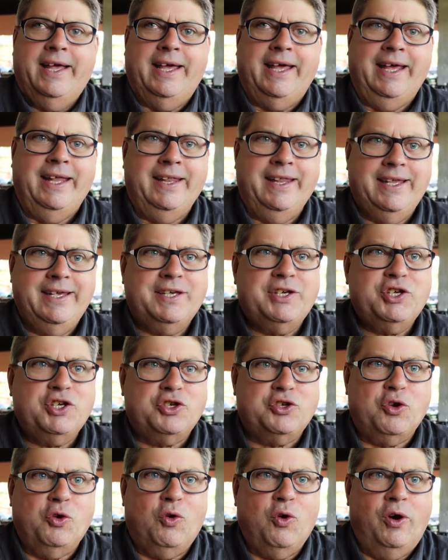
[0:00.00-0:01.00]
in this
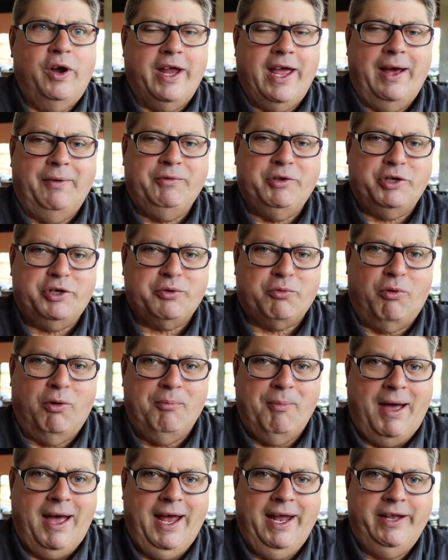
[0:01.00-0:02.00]
story, I'm just
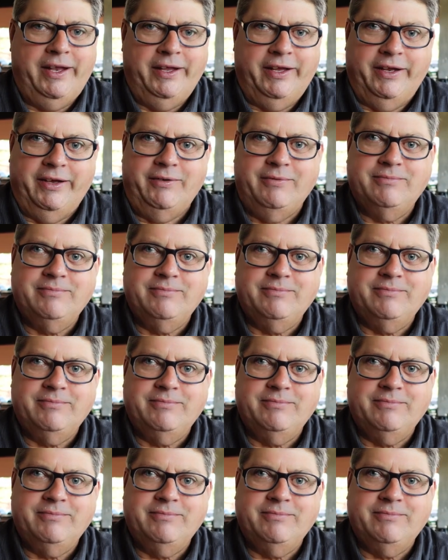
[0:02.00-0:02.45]
reminded,